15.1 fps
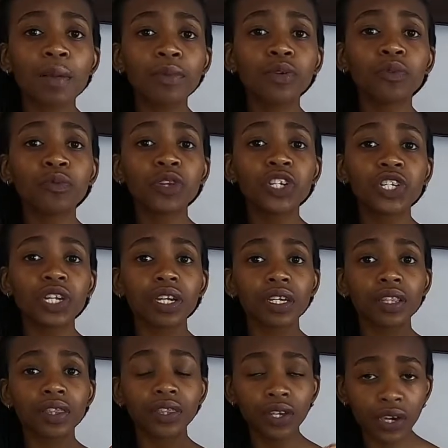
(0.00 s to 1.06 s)
you reach
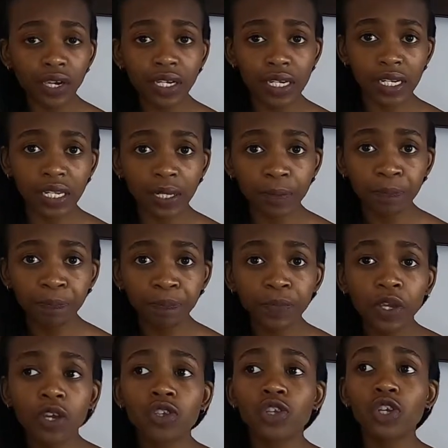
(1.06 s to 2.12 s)
30,
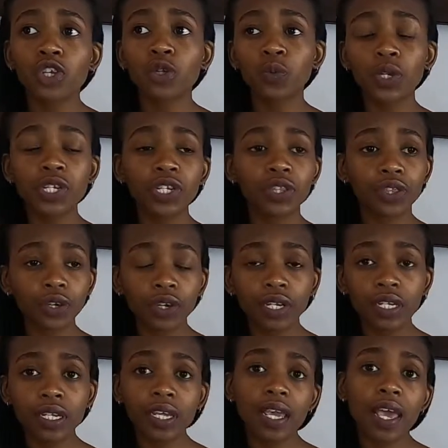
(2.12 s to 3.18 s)
so you reach
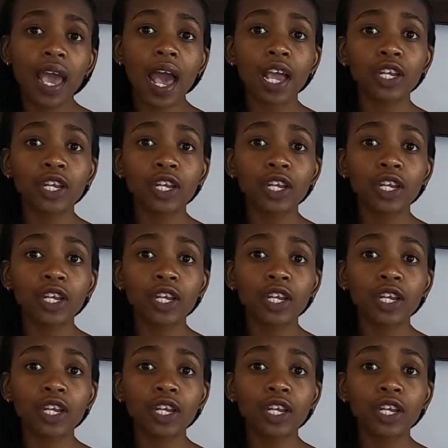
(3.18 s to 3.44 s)
30